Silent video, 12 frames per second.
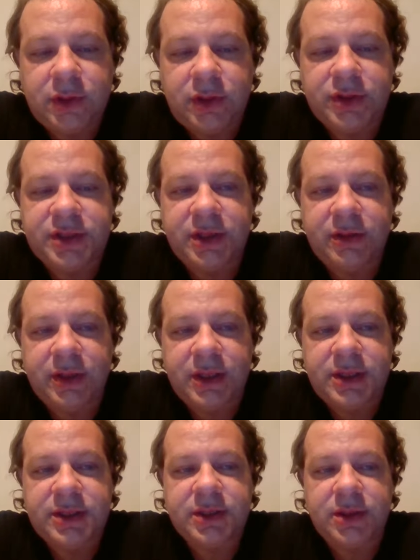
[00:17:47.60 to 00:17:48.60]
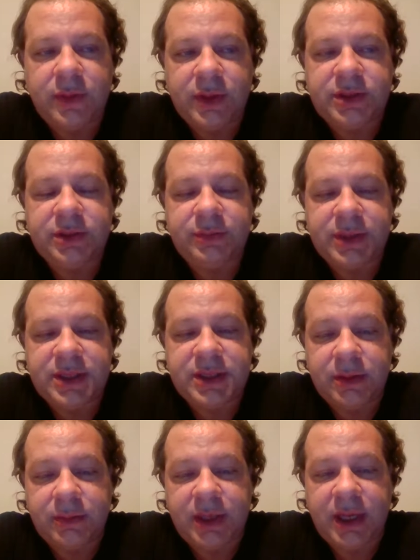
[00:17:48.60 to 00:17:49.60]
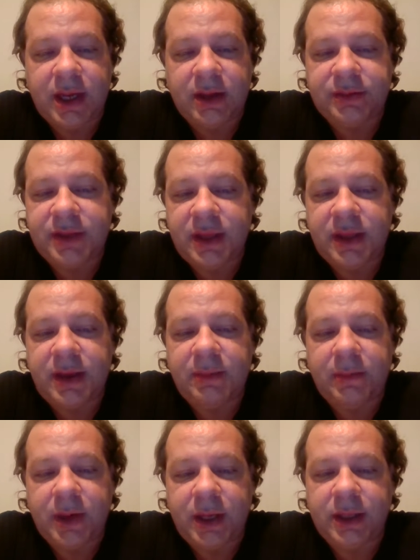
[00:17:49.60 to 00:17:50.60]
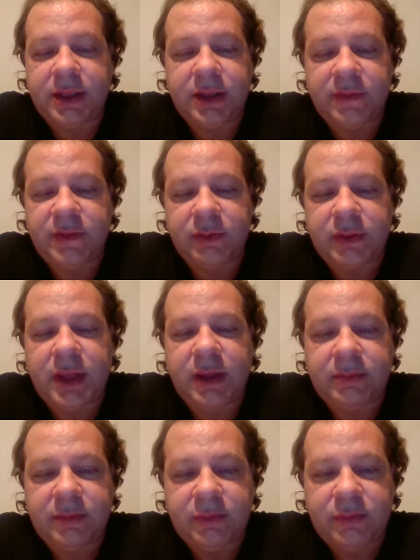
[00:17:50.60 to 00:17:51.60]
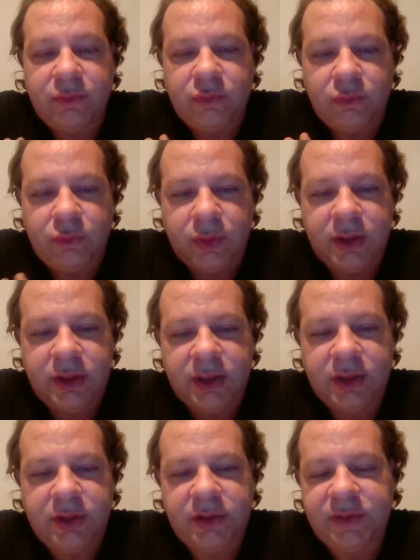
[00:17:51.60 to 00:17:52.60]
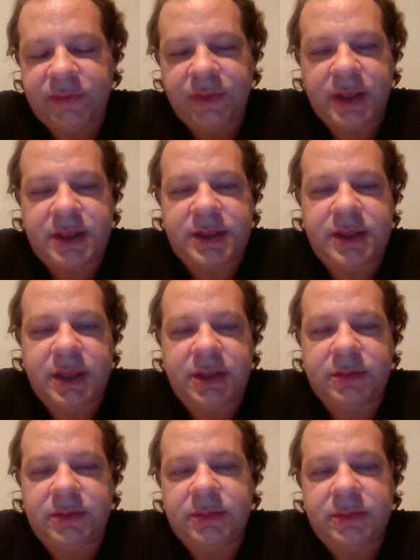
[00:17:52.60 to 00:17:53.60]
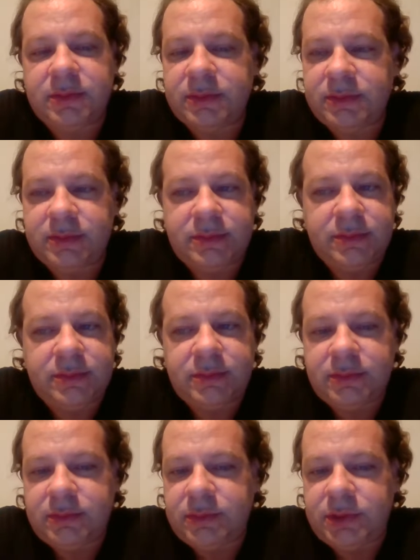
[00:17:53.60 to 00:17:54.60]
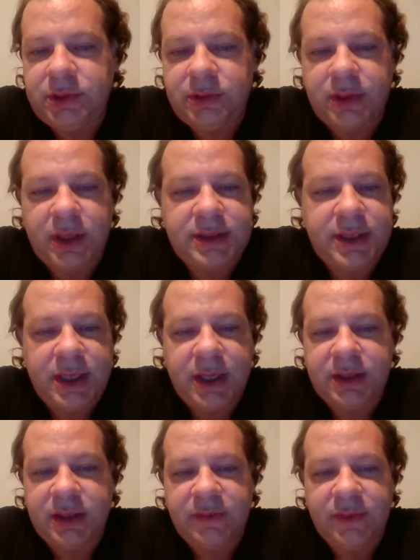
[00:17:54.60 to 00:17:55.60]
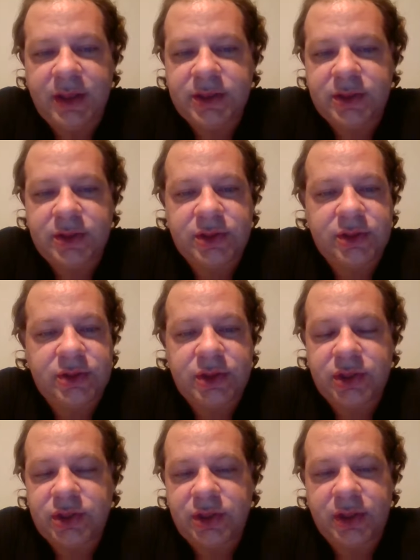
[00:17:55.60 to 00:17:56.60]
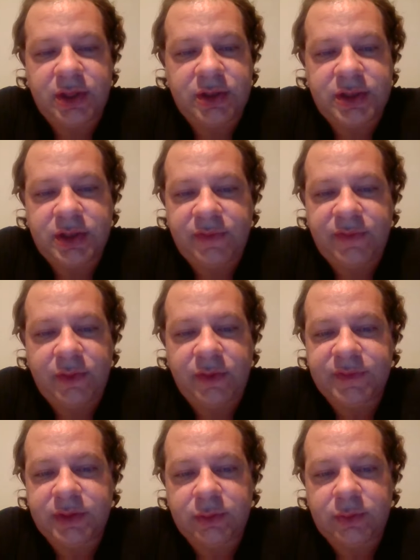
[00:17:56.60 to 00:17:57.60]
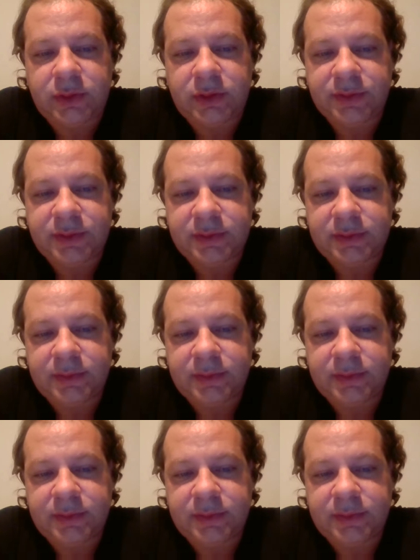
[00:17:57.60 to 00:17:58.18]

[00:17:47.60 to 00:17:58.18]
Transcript: because there is going to be somebody out there that might give you that really good advice that you're not taking the advice because you're just shutting yourself off to the world.